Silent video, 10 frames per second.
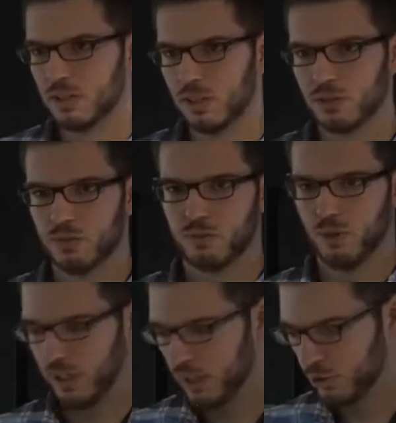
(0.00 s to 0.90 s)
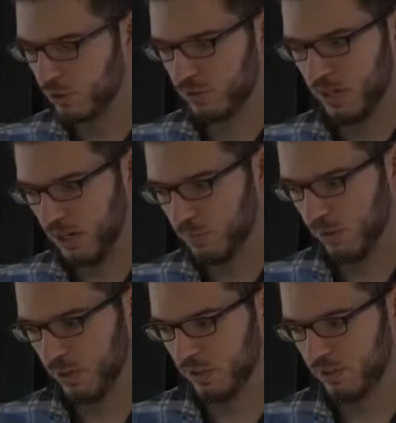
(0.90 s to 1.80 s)
that for each data
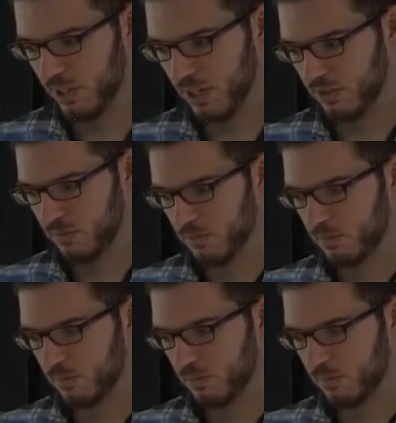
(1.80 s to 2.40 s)
point that